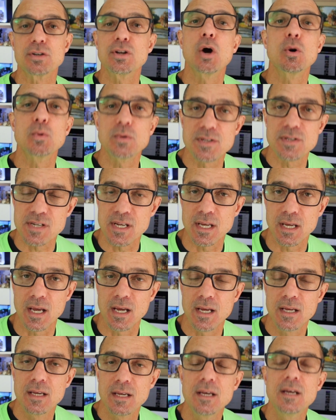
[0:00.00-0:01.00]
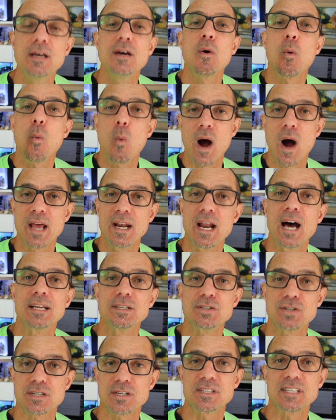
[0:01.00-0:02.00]
dosing. Why
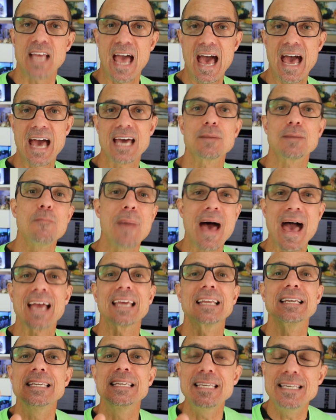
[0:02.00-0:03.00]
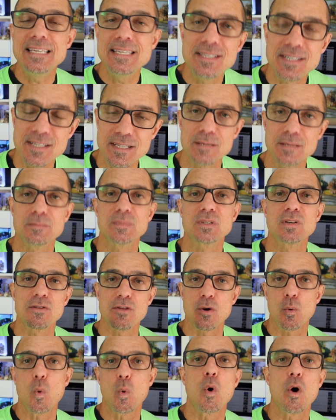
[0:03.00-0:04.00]
not just add magnesium to
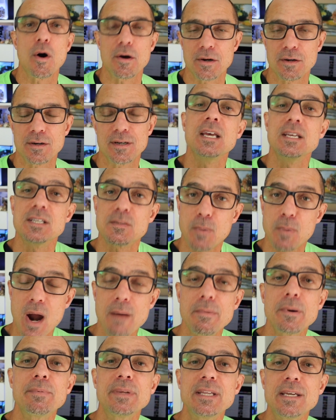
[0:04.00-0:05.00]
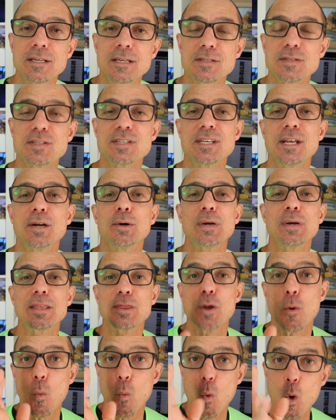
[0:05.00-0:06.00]
the water? He's probably considering
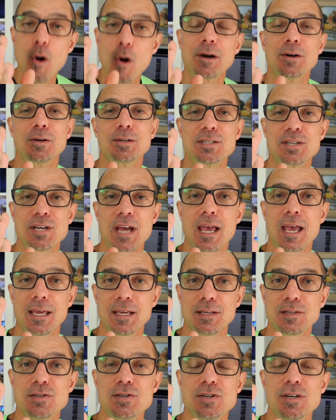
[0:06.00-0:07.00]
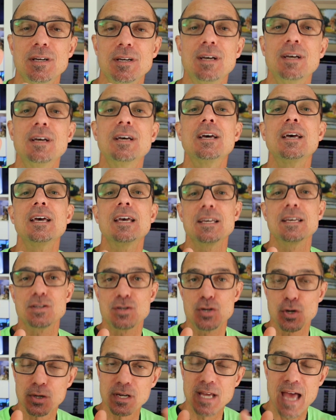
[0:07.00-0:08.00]
the water change
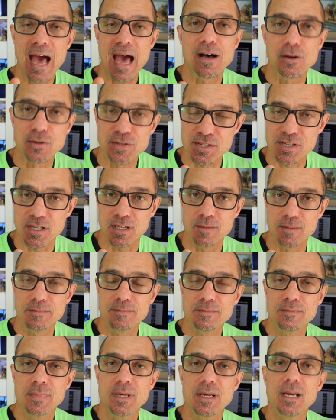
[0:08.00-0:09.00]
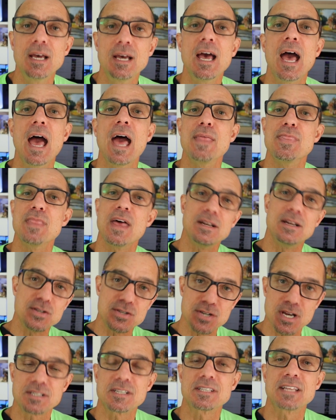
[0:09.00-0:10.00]
is your calcium, and then
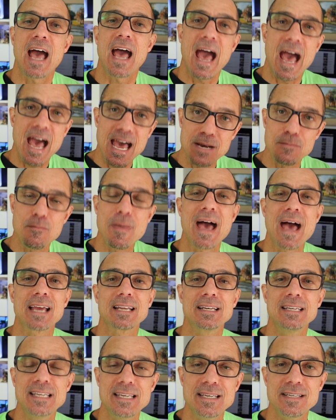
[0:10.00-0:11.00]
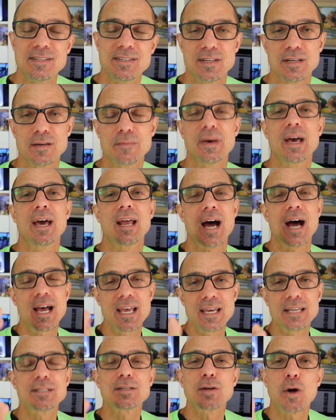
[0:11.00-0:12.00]
just to add magnesium. And I
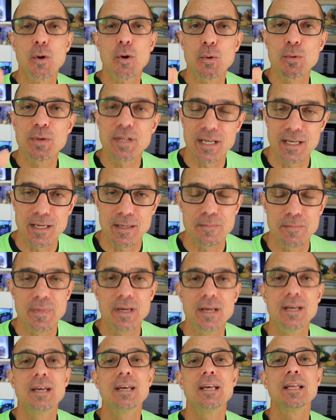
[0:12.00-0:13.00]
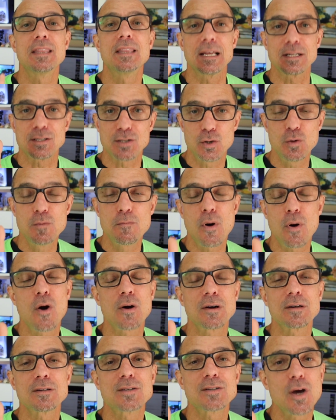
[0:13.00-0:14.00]
had told him that
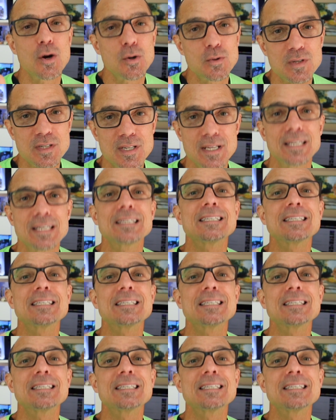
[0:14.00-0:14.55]
two-part dosing